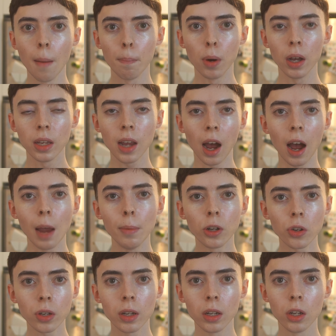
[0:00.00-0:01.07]
But yeah, I'm
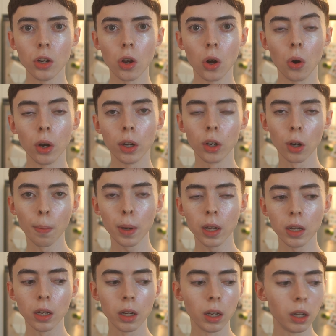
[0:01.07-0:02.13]
interested to know your
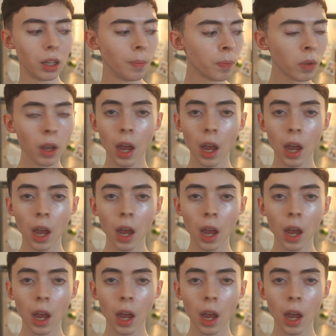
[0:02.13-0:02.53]
opinion.